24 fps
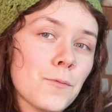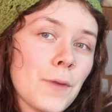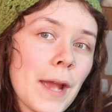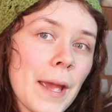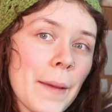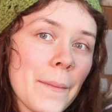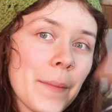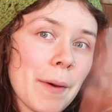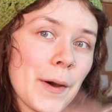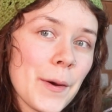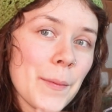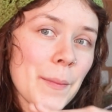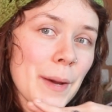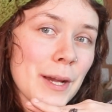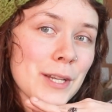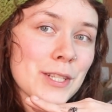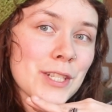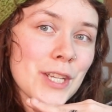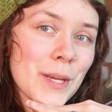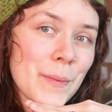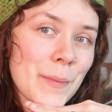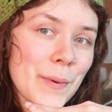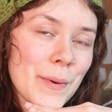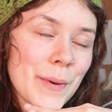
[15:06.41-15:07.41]
rainbow
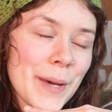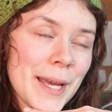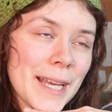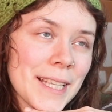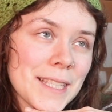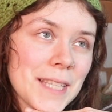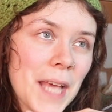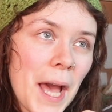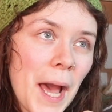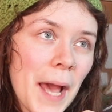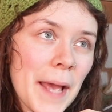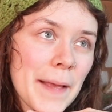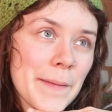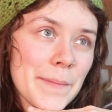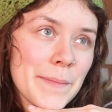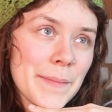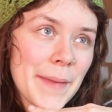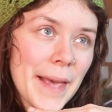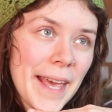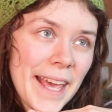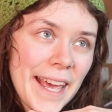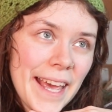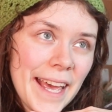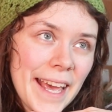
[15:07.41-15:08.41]
mushy boys I
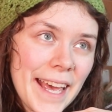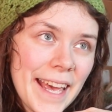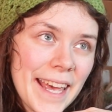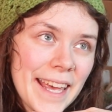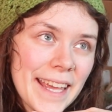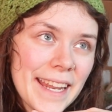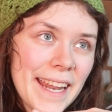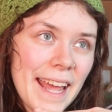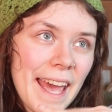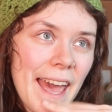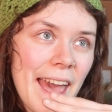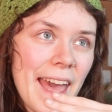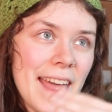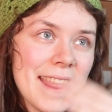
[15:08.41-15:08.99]
made